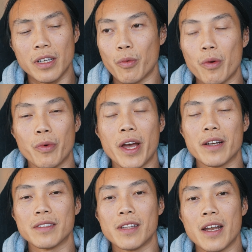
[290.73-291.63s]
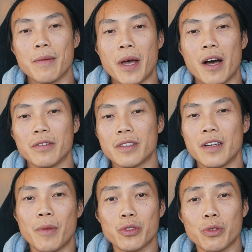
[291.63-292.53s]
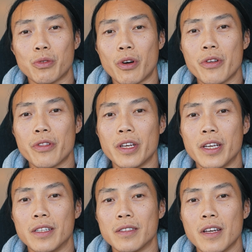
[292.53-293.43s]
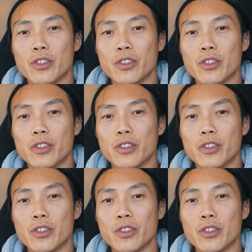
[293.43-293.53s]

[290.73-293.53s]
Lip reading: What we understand about muscle growth is